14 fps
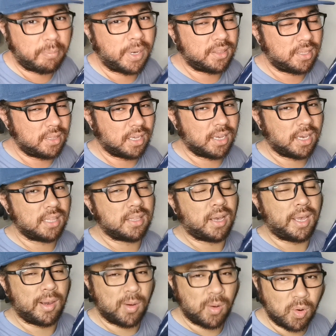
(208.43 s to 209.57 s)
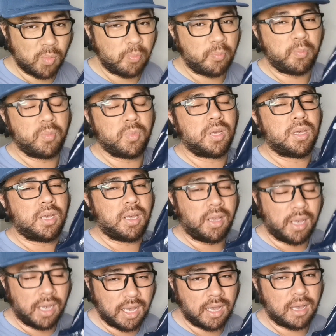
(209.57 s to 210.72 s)
But then again, I hope
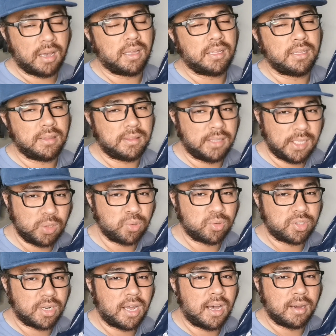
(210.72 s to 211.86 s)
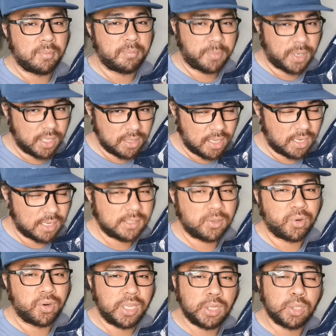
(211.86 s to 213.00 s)
na nindot ra ang
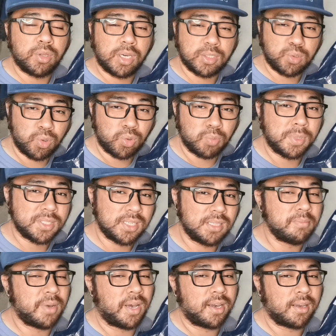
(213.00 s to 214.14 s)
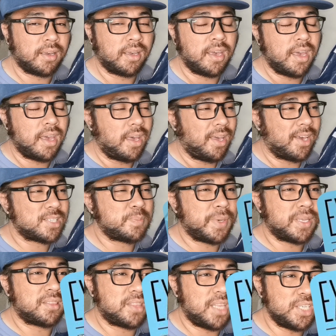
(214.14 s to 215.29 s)
product or nindot ang sulod basid mark
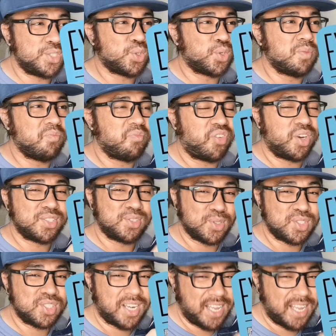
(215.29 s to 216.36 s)
expectation versus